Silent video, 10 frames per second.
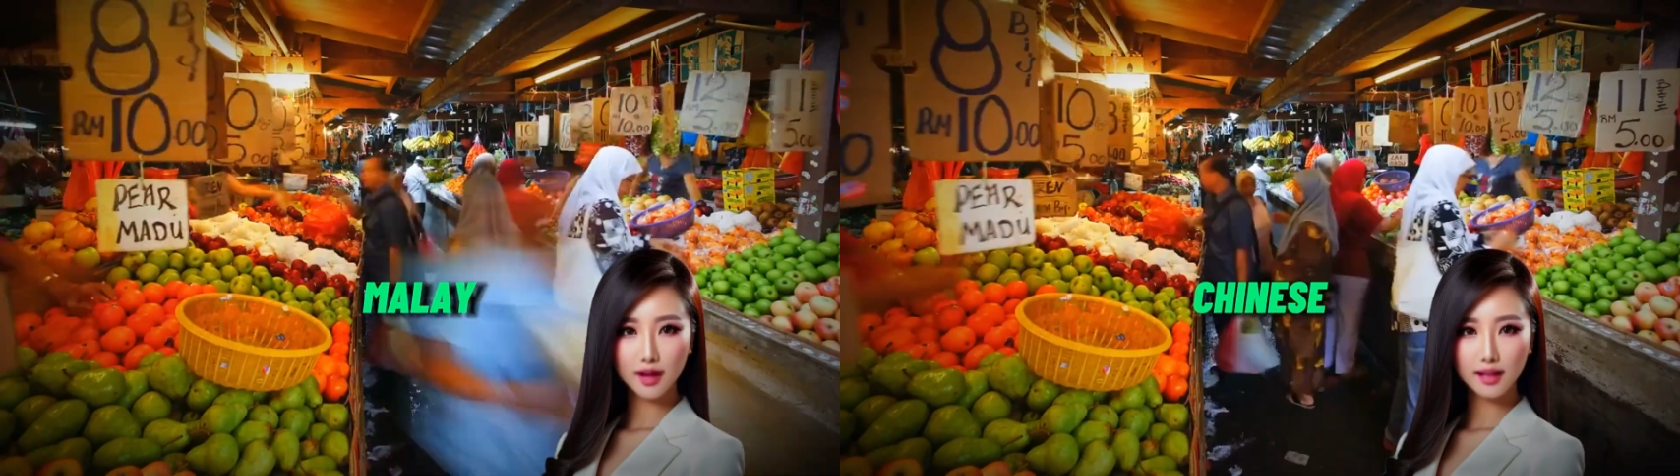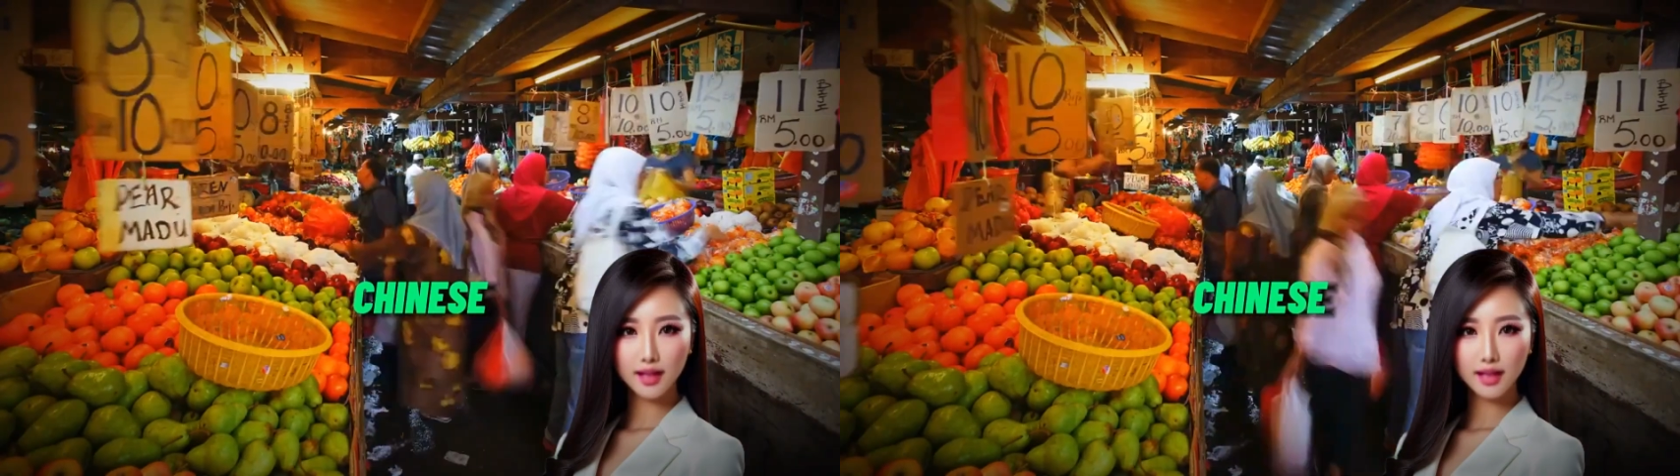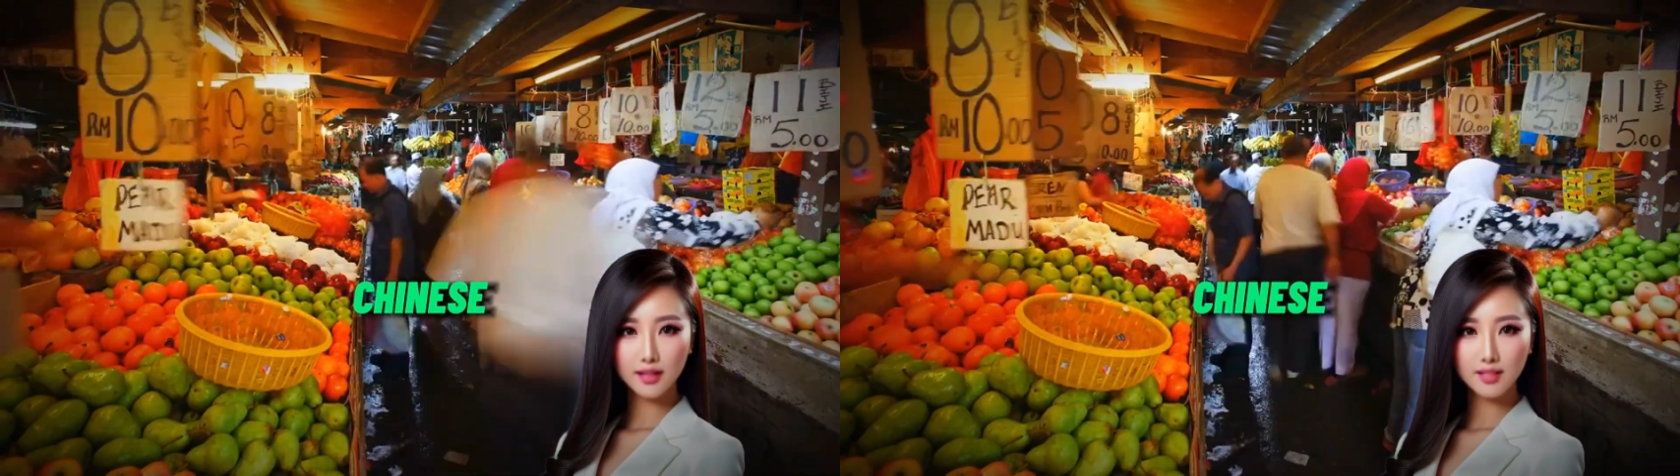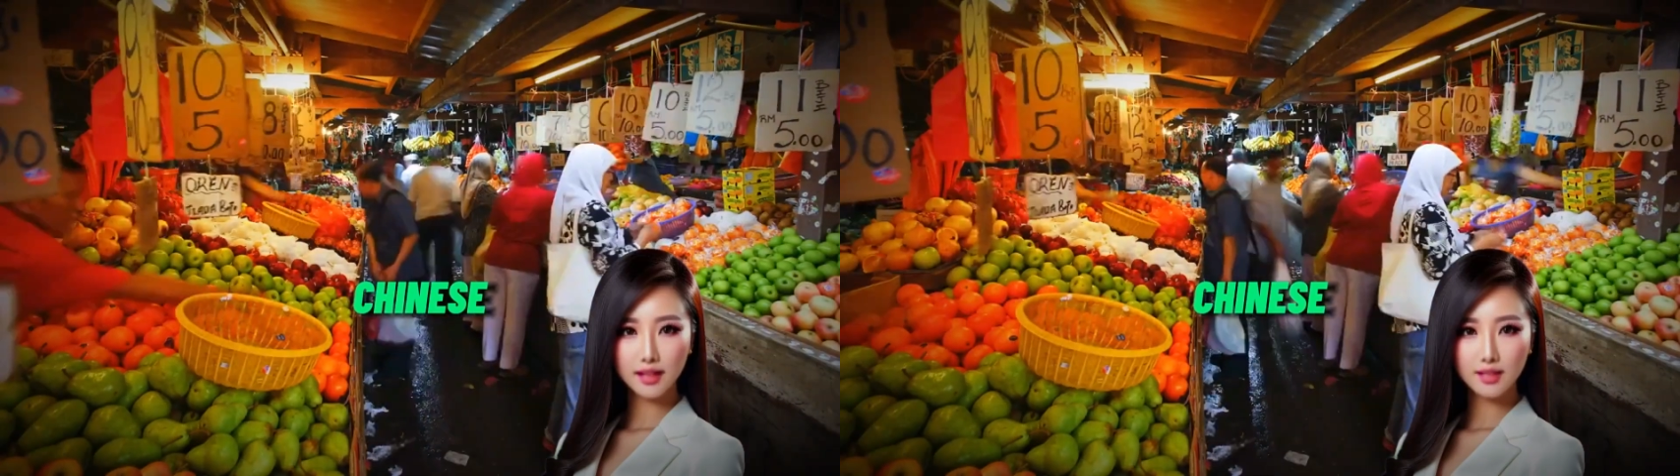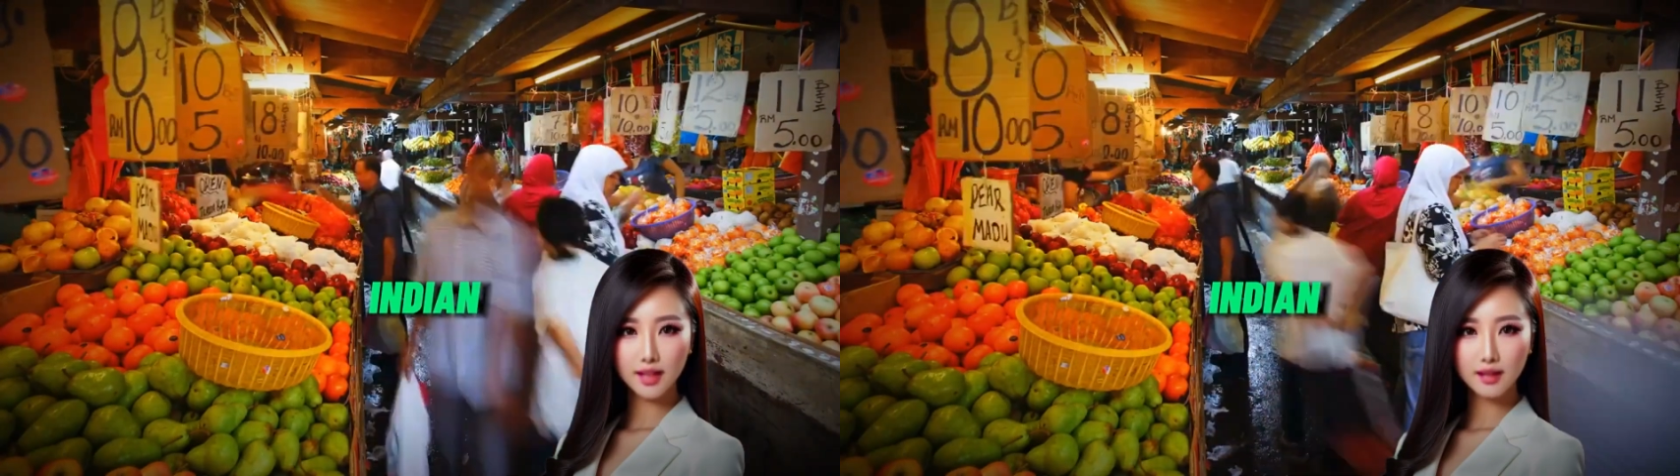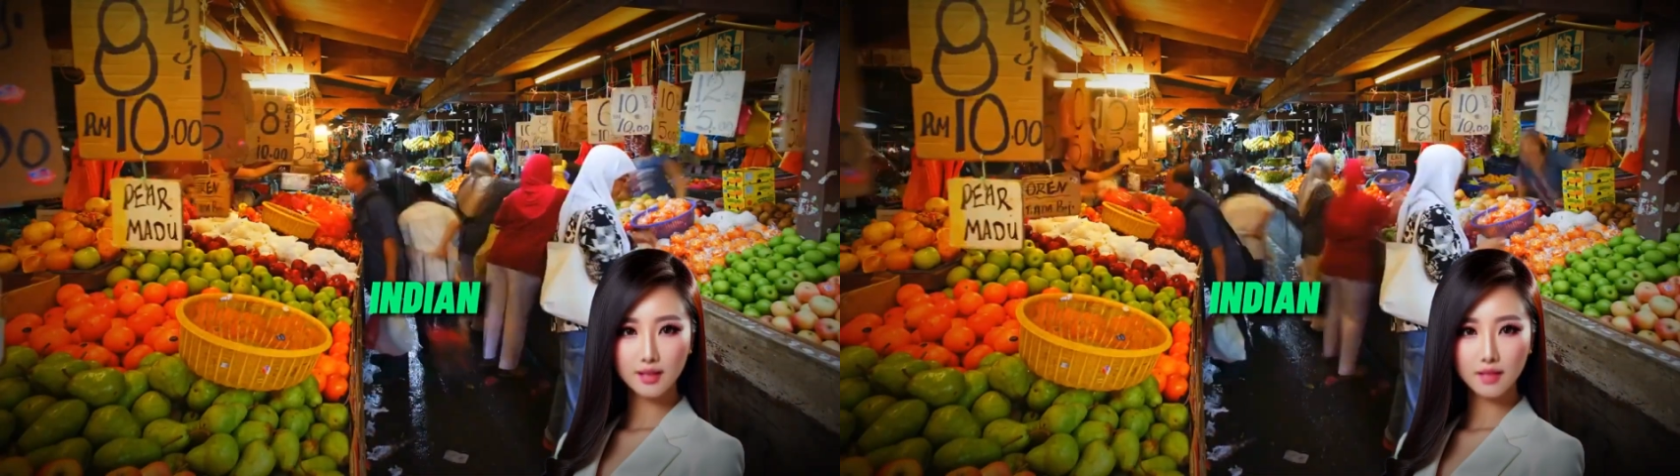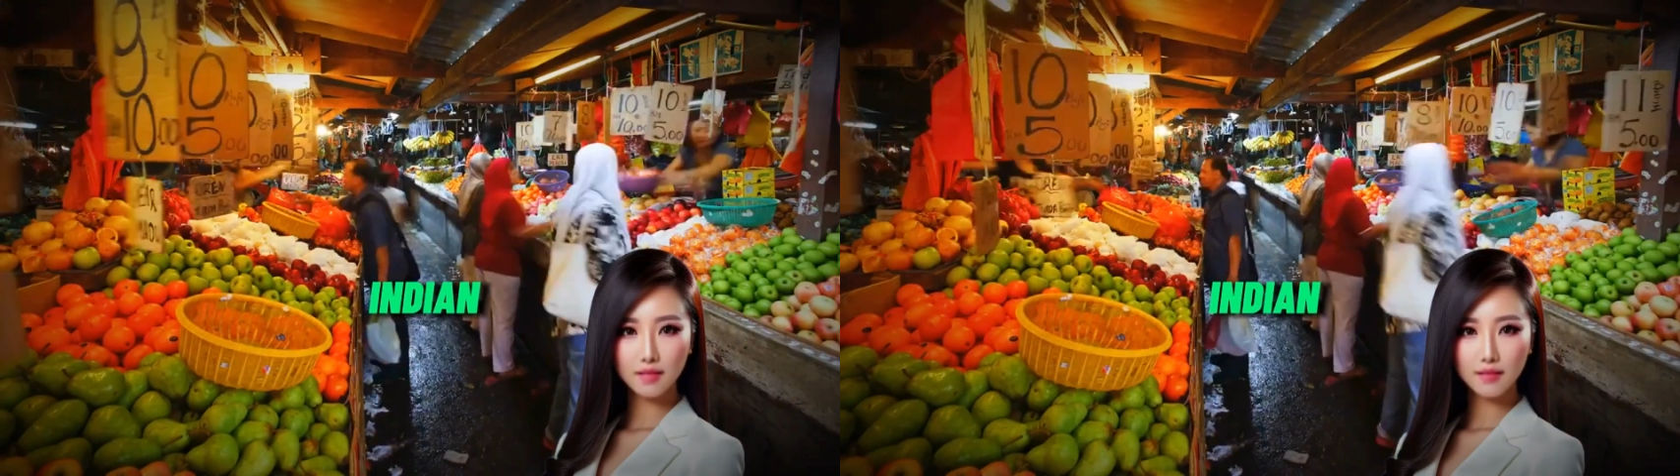Chinese, Indian,